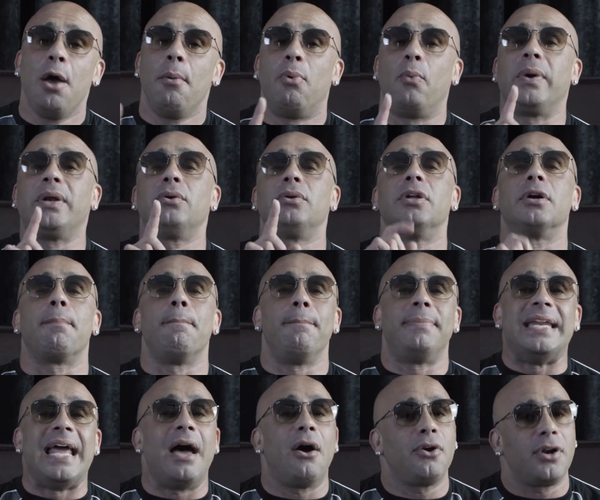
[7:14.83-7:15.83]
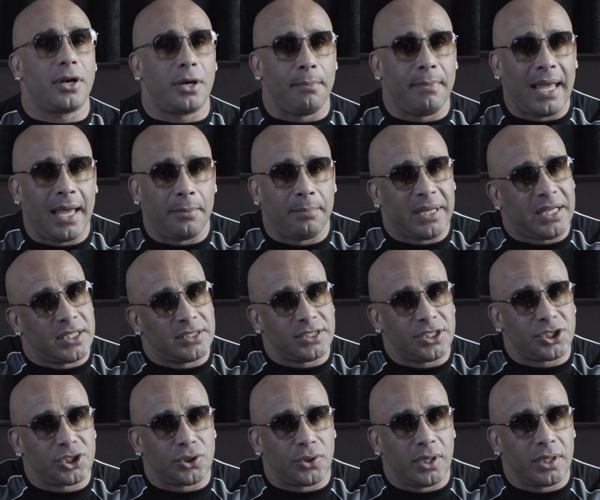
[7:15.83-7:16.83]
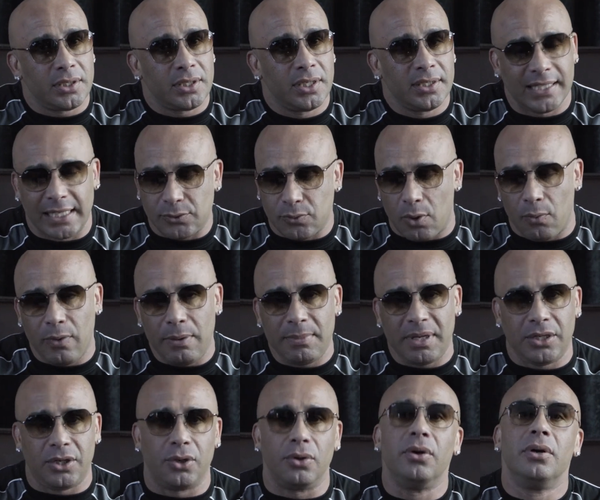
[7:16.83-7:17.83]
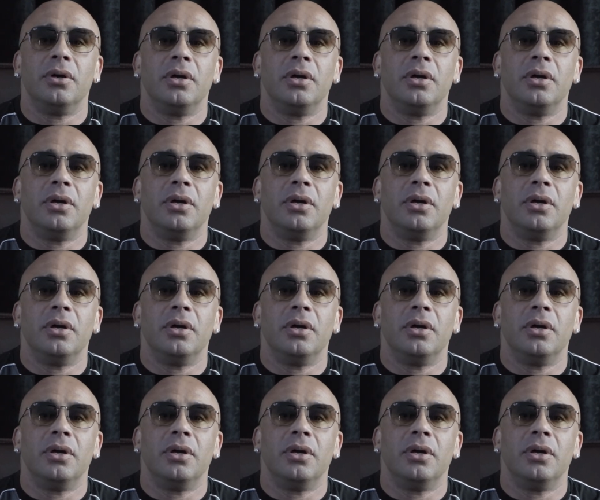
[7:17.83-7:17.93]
But we don't look down on a man because he's short. That's what women do.